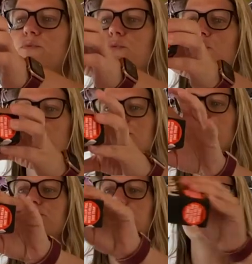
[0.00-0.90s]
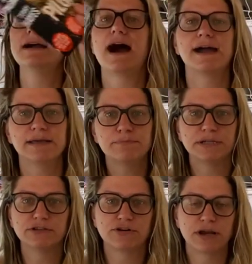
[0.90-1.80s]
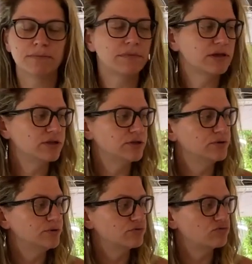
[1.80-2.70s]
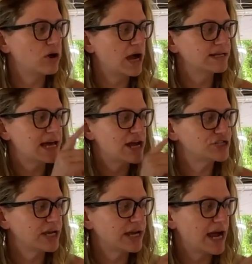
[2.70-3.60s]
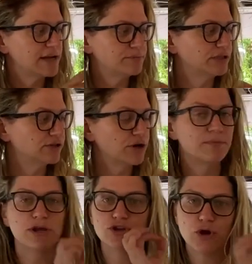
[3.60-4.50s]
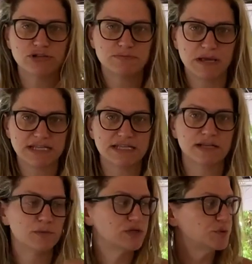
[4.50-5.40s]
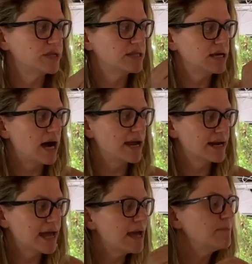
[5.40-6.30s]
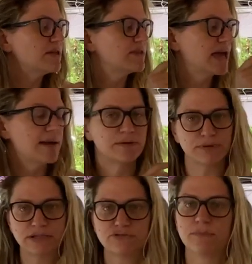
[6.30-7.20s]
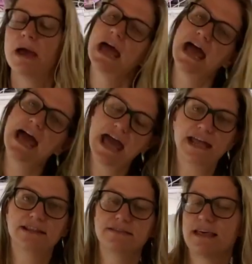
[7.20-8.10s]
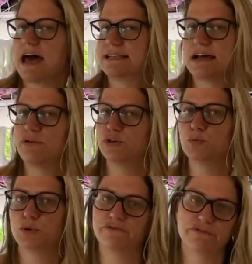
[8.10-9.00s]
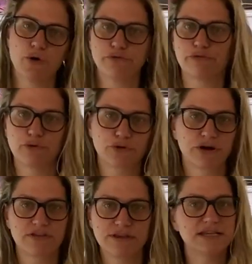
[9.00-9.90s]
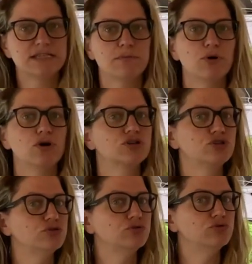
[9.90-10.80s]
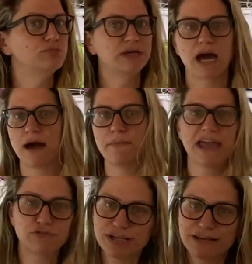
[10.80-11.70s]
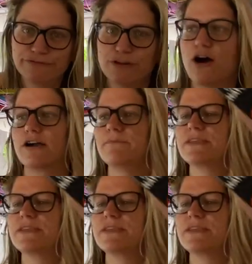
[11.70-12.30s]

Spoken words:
would be I Am Pilgrim, you write hashtag I Am Pilgrim, no spaces in between the I and M and the M and Pilgrim, and that's how you would vote for this book to become a reading vlog.